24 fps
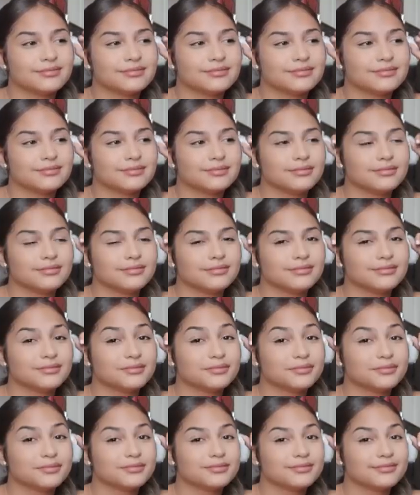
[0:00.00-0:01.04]

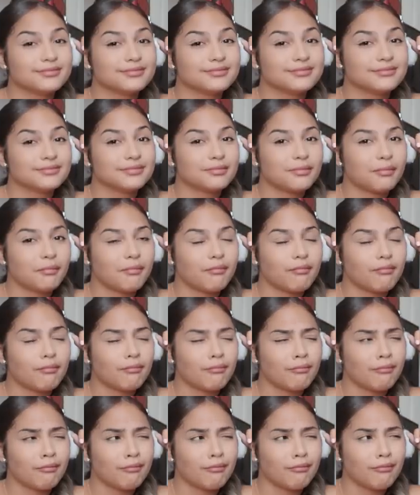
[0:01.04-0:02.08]

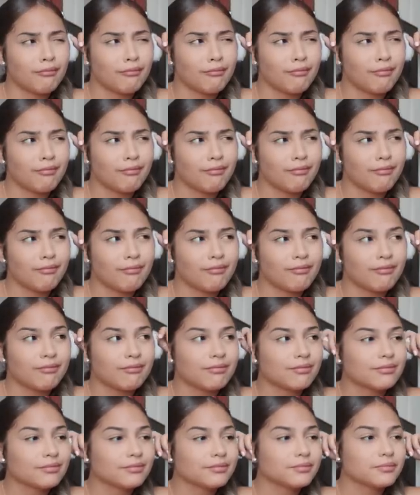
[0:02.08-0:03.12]

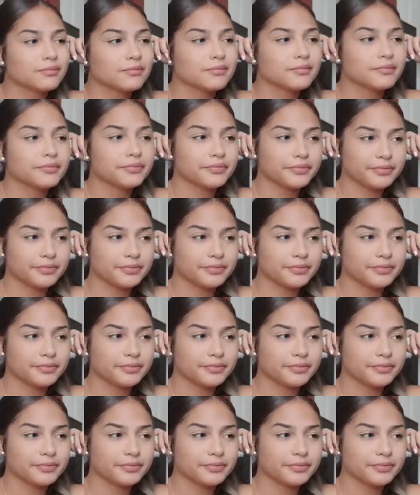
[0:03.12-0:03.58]
(silent)